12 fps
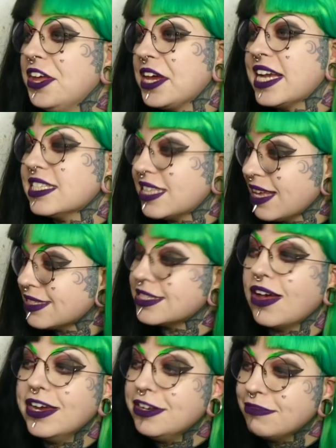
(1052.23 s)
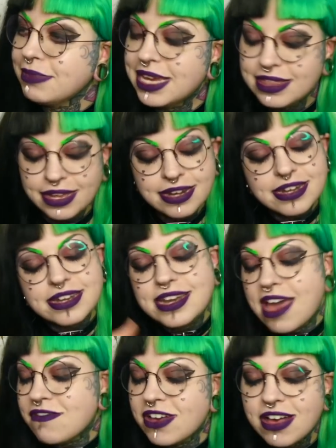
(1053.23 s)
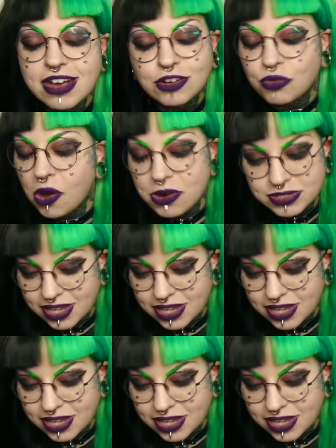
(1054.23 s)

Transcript: It's that side of me that never grows